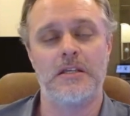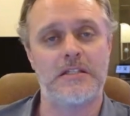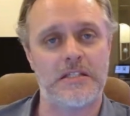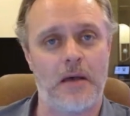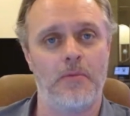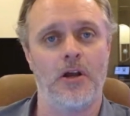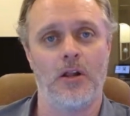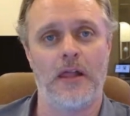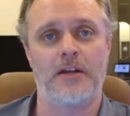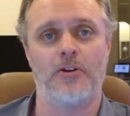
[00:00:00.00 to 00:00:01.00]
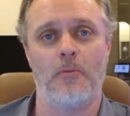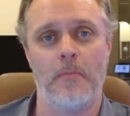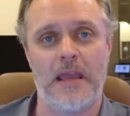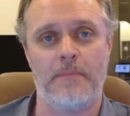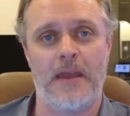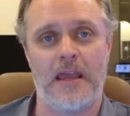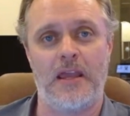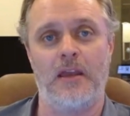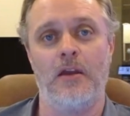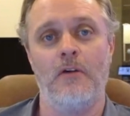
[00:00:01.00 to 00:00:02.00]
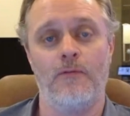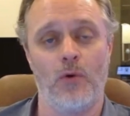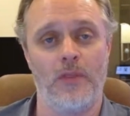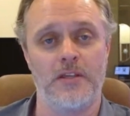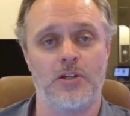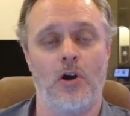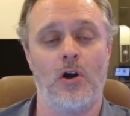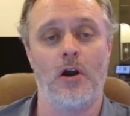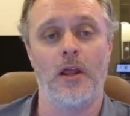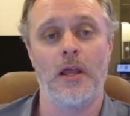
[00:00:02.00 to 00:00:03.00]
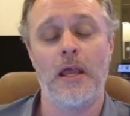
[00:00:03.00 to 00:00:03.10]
some collector may pay for this card.